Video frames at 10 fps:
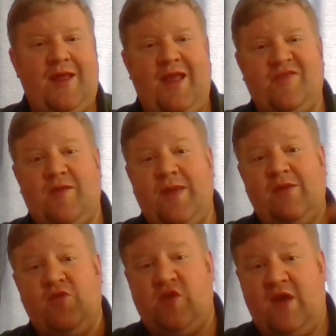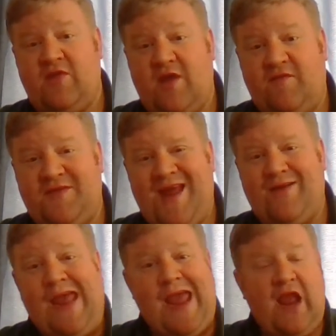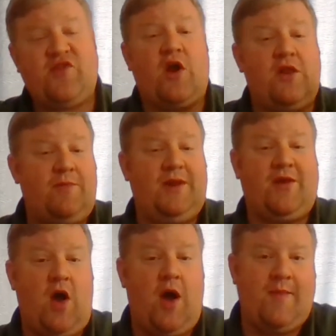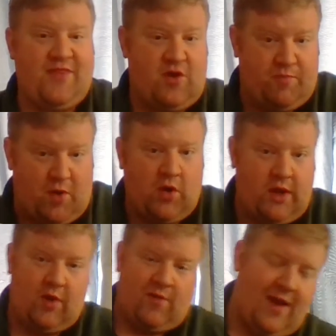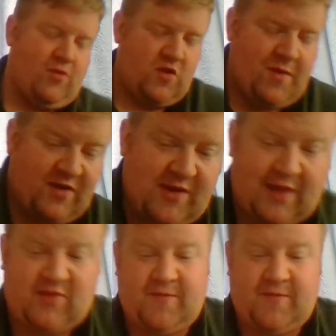Instead of being able to chase stuff down, it's harder for them to get combat. They're bulkier, right? Which makes sense.